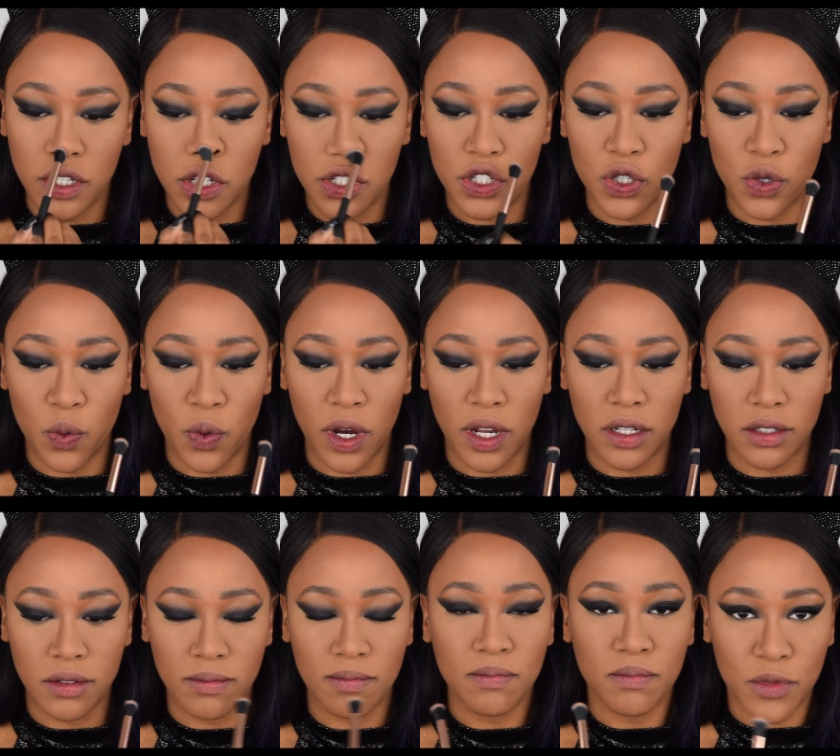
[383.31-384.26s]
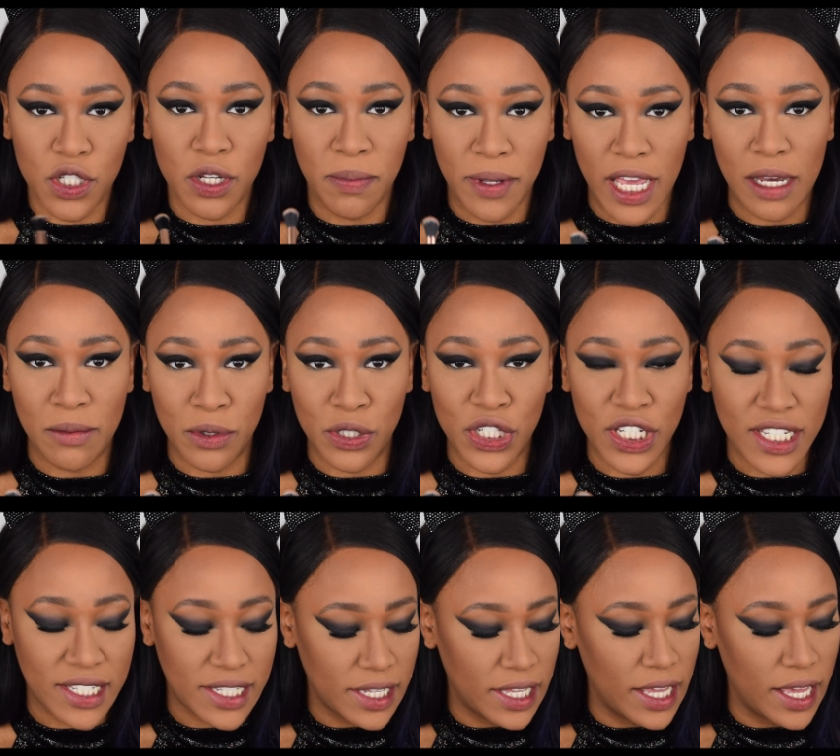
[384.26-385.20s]
you do want to be able to
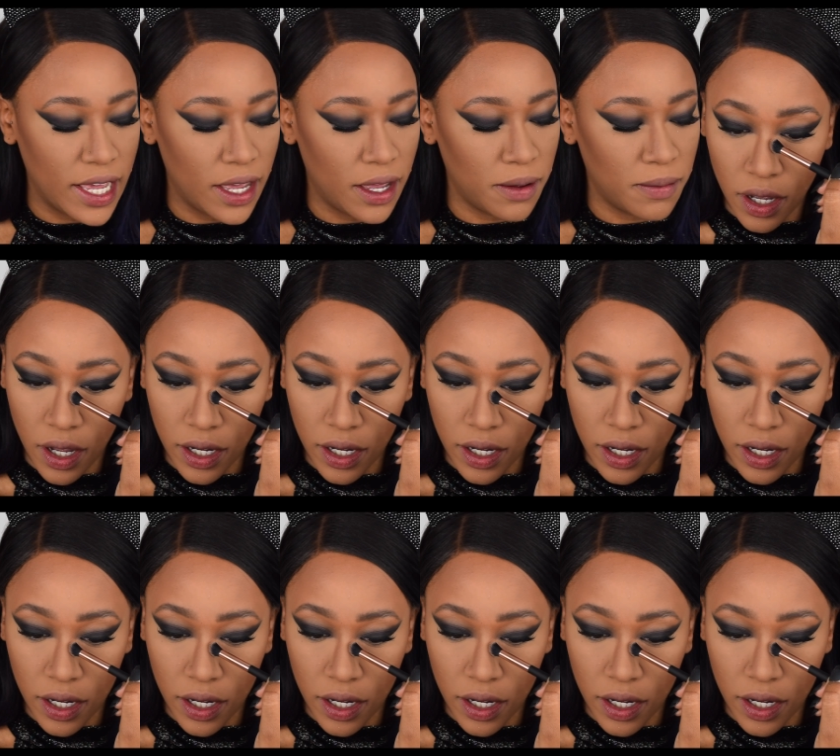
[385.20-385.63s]
see it.